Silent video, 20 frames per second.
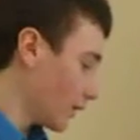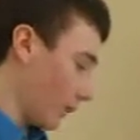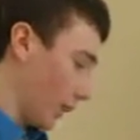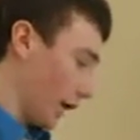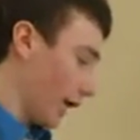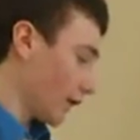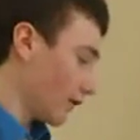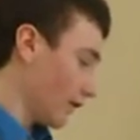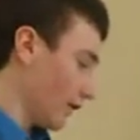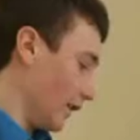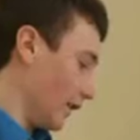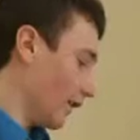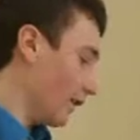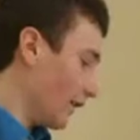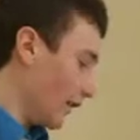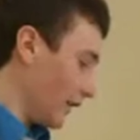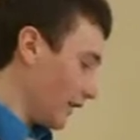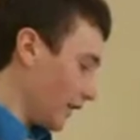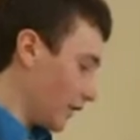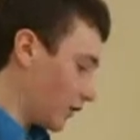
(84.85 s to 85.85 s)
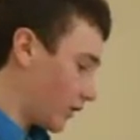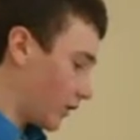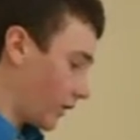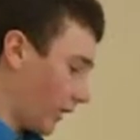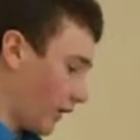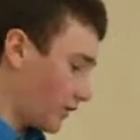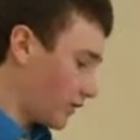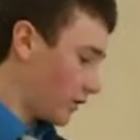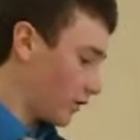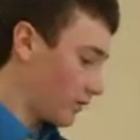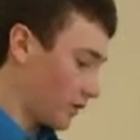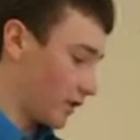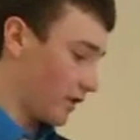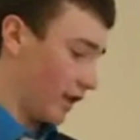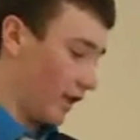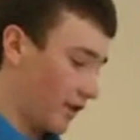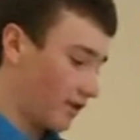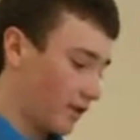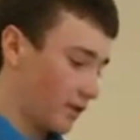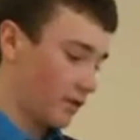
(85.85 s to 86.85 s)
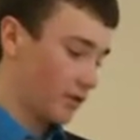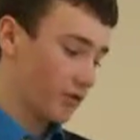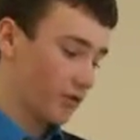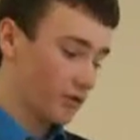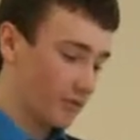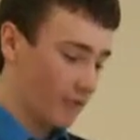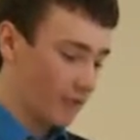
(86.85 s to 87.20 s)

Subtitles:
Apparently, intervention was against their rules